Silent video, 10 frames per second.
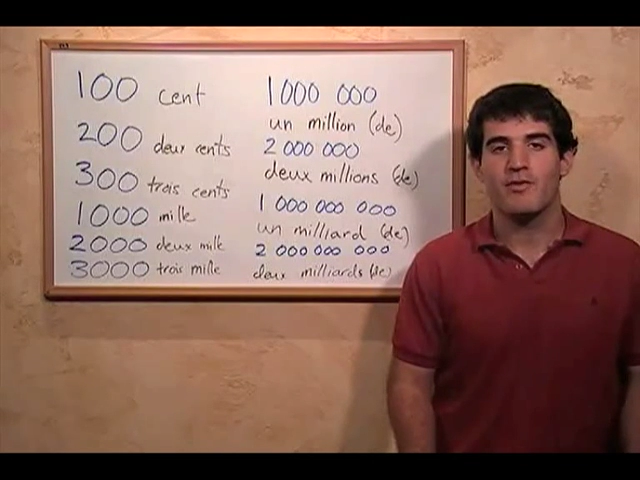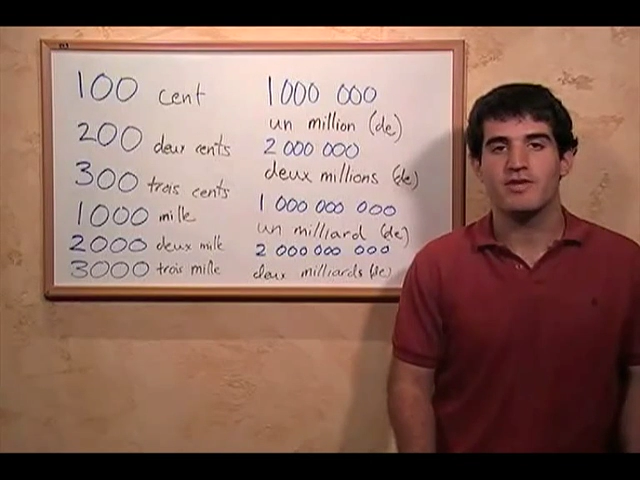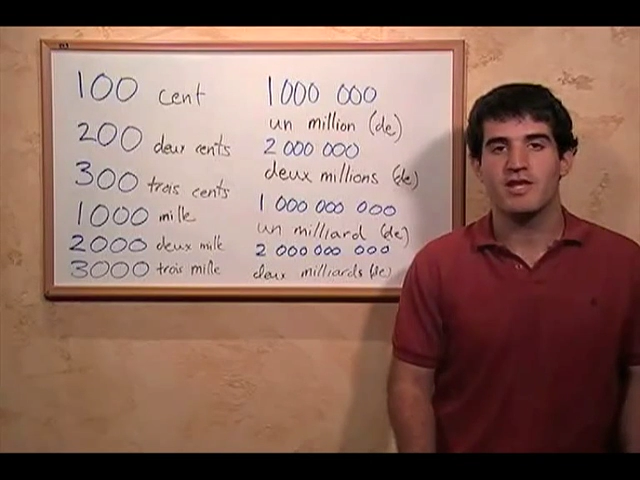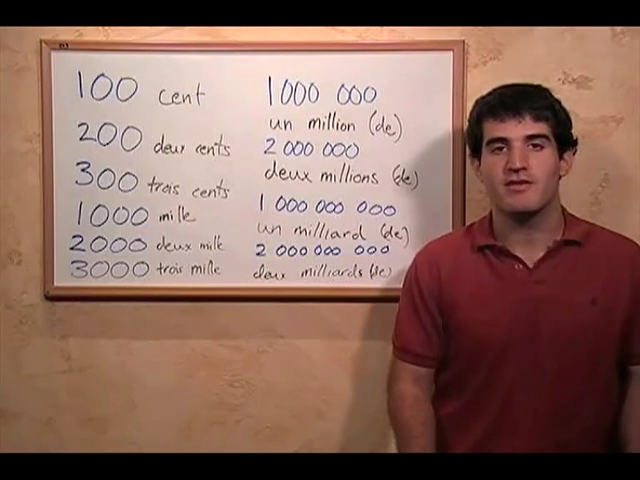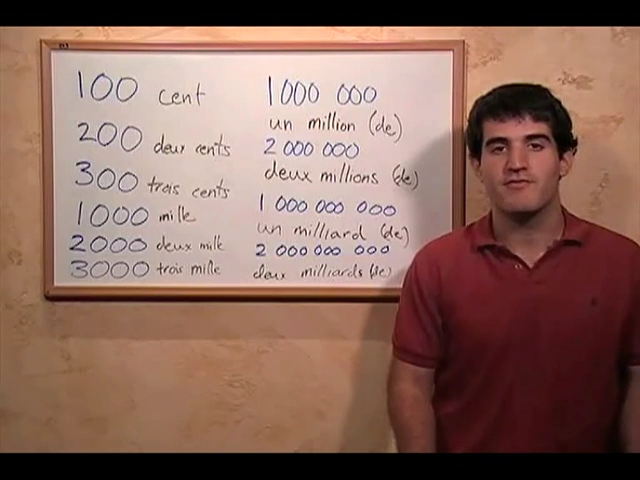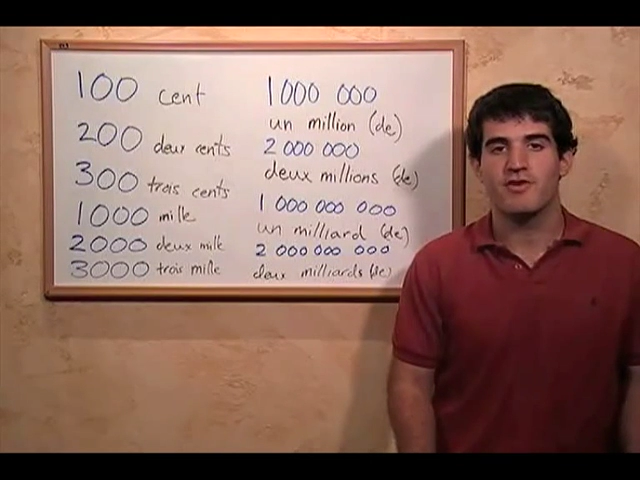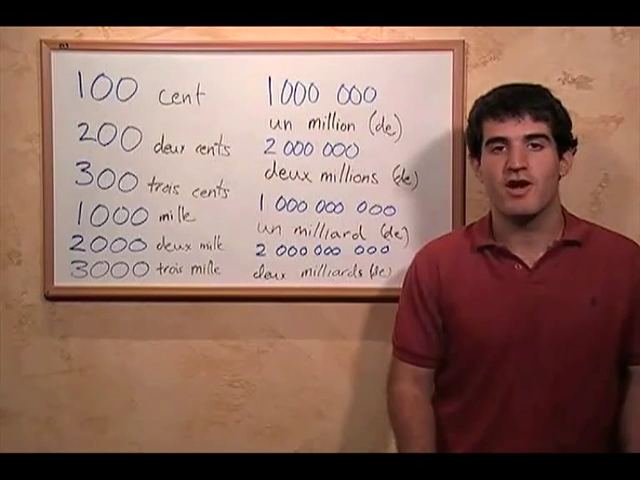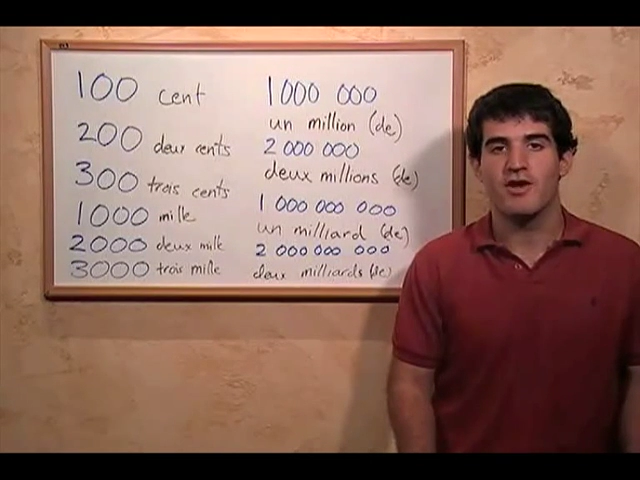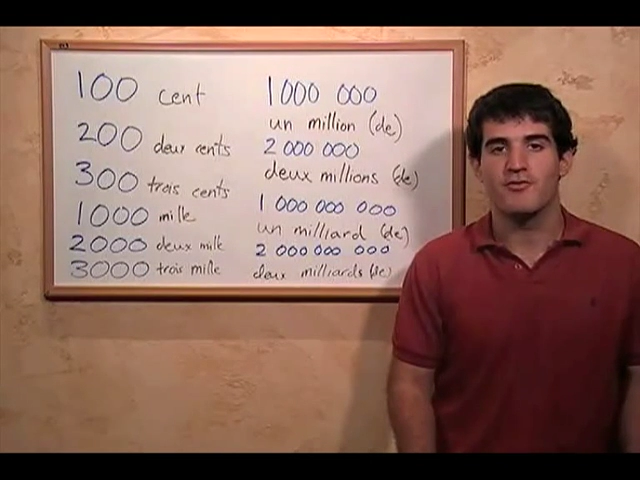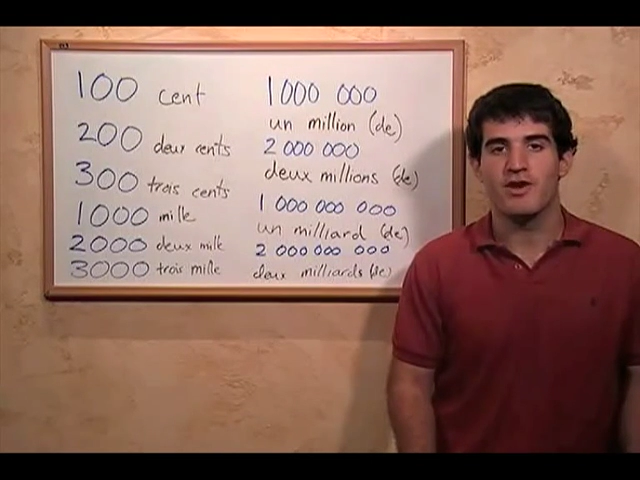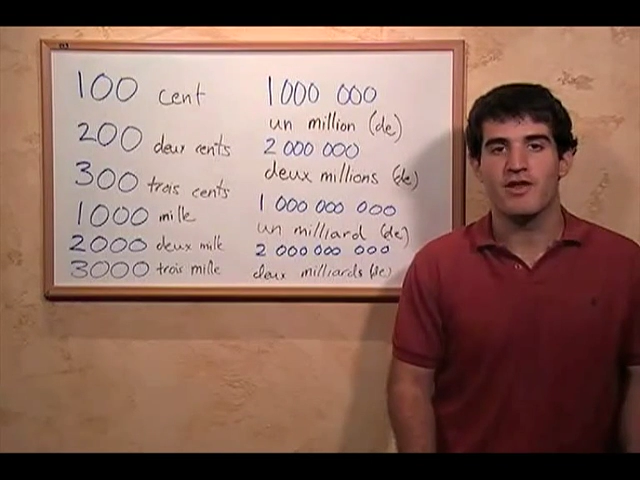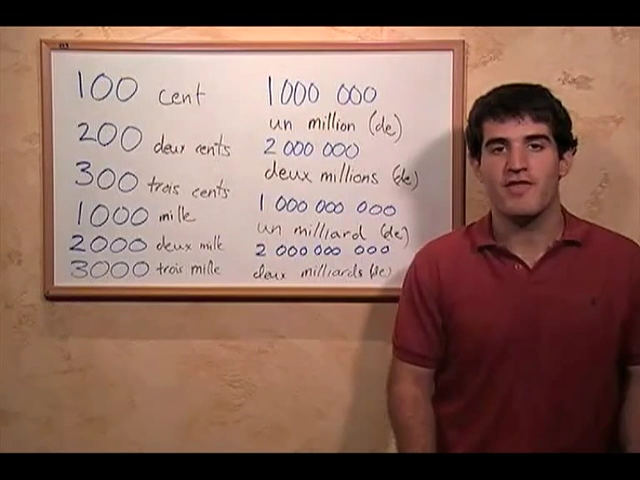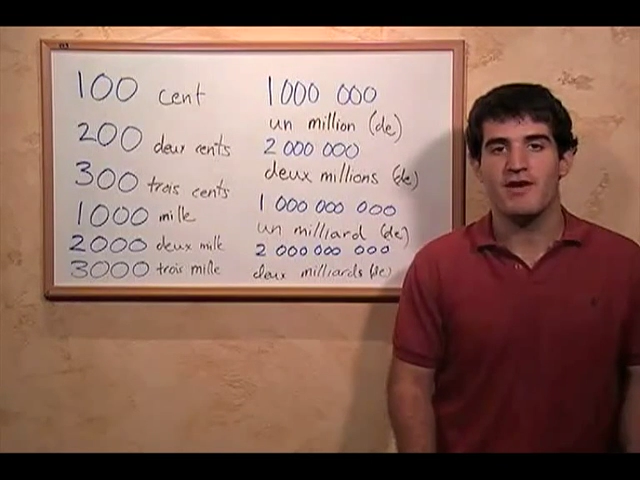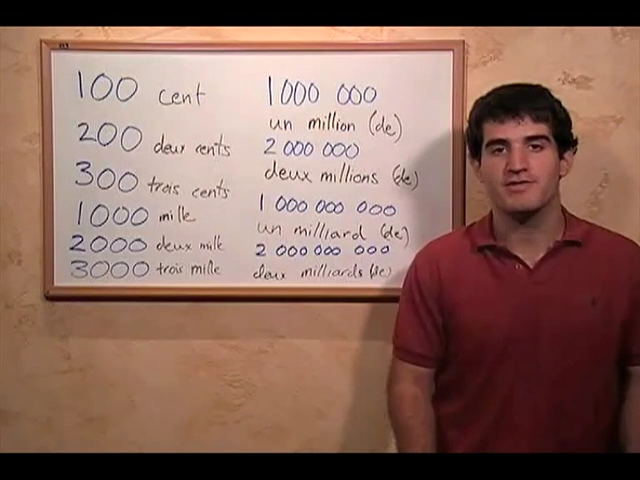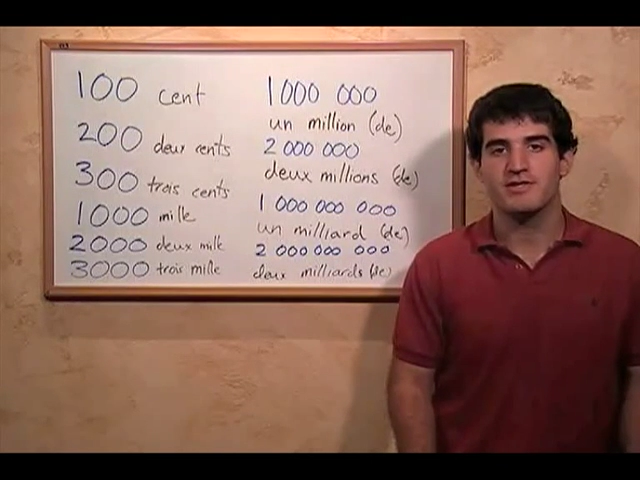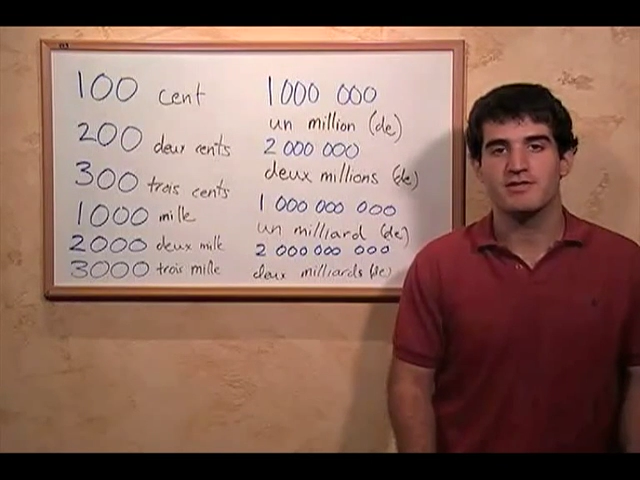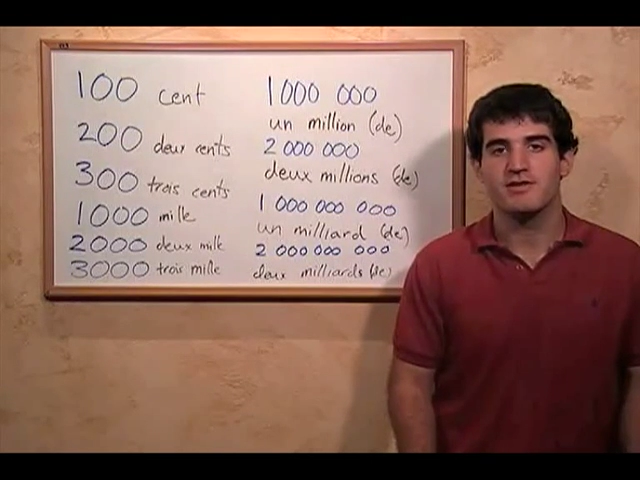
we did for 100 and 1,000.